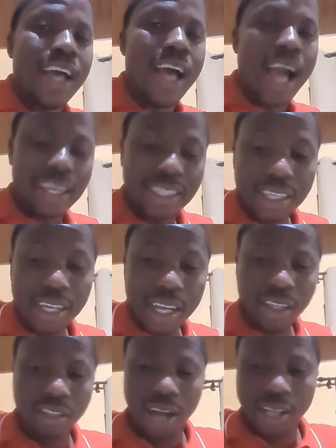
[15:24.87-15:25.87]
And
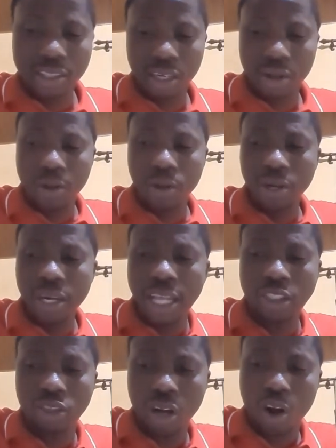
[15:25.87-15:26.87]
interestingly, when you read
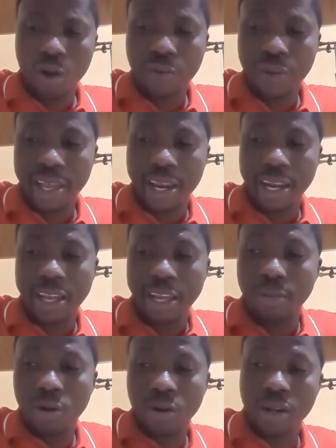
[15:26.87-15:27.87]
the story of Cain and
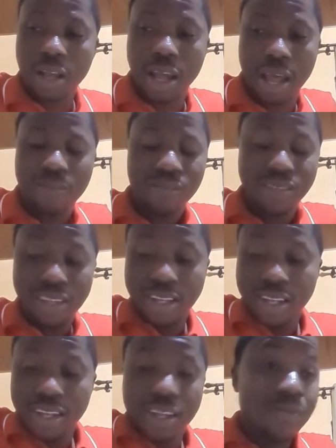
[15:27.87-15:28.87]
Abel,
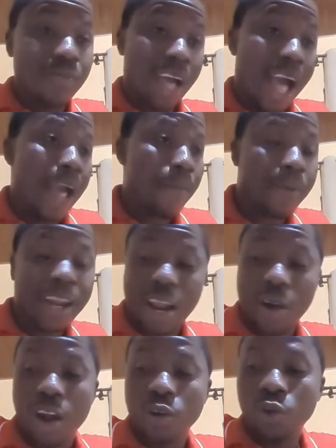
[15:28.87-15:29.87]
I pray
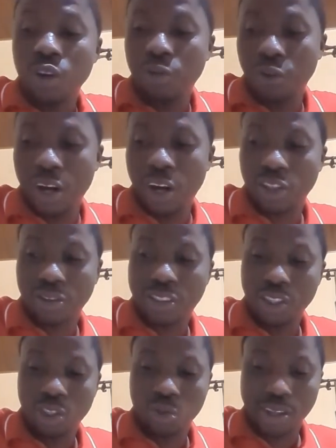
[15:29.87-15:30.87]
the Lord will reveal a lot of
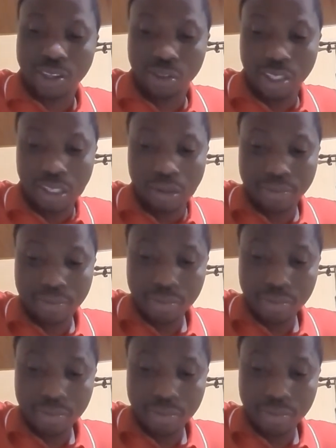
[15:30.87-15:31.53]
things to us today.